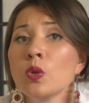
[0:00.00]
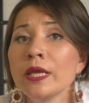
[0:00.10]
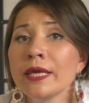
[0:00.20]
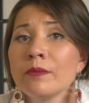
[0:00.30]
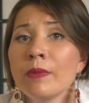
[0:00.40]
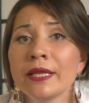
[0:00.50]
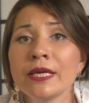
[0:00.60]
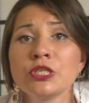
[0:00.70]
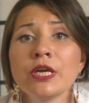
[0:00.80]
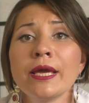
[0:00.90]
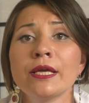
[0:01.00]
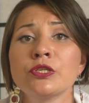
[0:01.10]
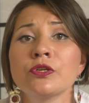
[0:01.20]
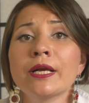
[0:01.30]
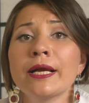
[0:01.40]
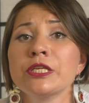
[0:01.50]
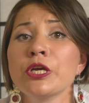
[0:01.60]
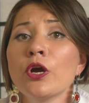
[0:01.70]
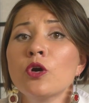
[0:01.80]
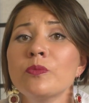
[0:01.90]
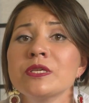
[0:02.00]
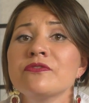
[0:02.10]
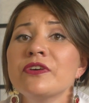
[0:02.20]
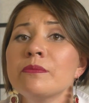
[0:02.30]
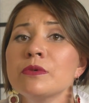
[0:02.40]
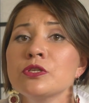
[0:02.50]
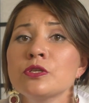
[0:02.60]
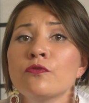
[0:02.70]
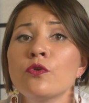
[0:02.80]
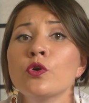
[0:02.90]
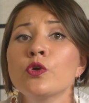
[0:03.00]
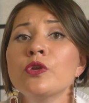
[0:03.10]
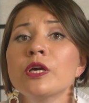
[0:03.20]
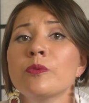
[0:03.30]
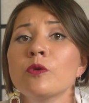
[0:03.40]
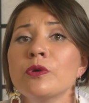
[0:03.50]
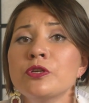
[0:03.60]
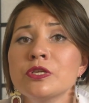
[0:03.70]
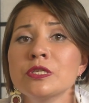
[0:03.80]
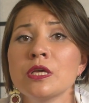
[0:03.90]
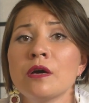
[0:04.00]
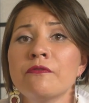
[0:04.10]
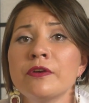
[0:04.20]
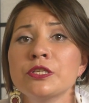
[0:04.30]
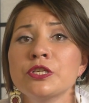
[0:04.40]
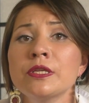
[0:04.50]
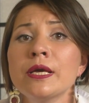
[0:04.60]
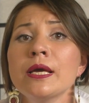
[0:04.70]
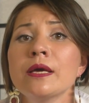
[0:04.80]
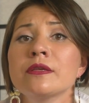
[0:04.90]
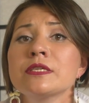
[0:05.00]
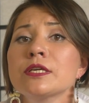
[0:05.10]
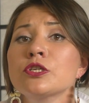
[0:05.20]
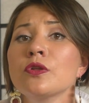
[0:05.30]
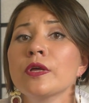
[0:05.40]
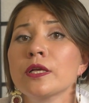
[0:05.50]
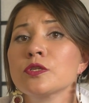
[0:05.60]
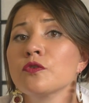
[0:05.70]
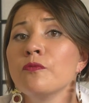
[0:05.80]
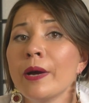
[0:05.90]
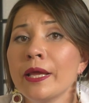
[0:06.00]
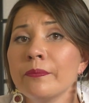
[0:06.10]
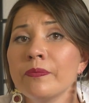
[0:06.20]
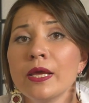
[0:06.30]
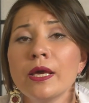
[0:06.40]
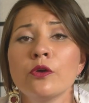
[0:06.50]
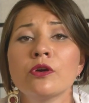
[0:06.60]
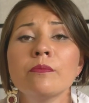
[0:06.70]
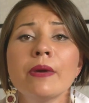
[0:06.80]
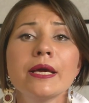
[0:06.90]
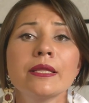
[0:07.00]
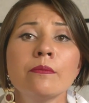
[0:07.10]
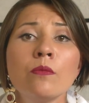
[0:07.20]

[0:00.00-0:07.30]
only in Malaysia, and Tongkat herb is famous for unique properties affecting the sexual health of men. You can make the